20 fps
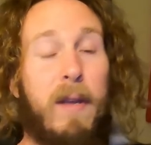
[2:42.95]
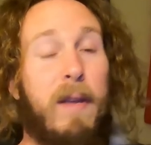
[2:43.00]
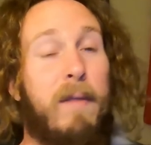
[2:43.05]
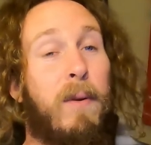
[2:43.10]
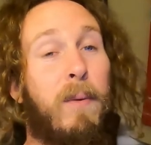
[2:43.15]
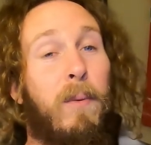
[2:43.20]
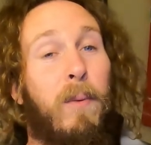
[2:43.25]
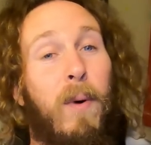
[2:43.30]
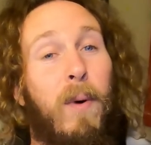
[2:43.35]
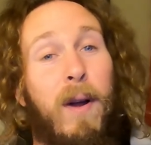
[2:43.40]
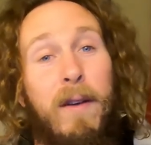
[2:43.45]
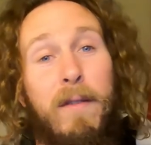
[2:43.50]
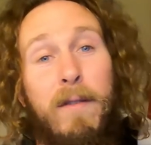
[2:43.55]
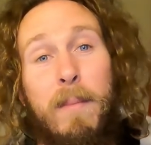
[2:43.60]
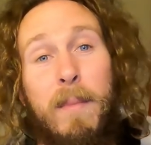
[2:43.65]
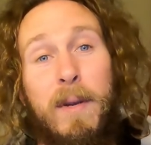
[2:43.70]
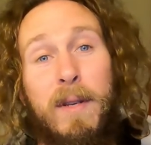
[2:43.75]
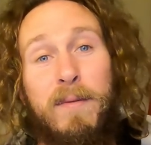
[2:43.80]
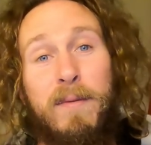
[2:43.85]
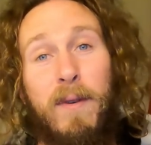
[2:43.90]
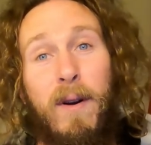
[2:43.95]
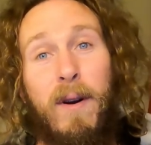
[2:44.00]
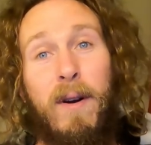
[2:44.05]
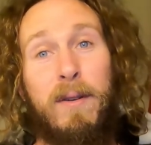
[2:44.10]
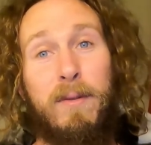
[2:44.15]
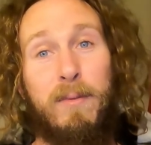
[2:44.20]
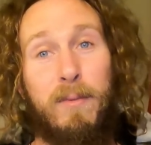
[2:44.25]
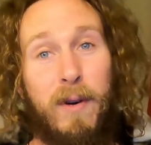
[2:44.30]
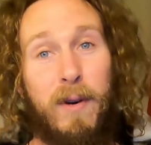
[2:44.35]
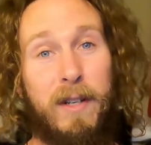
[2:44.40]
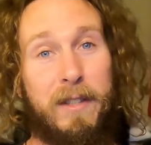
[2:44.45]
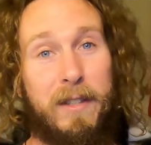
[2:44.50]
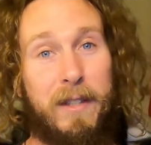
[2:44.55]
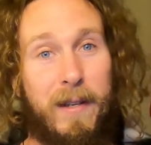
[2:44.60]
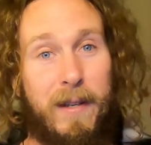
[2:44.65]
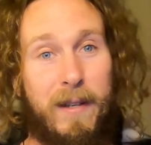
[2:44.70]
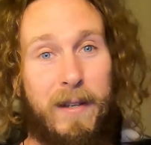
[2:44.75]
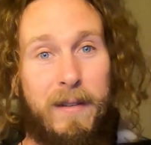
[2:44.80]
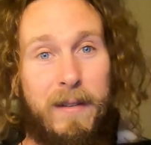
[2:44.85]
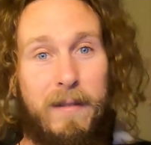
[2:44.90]
even one from as far as
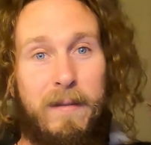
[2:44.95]
Russia.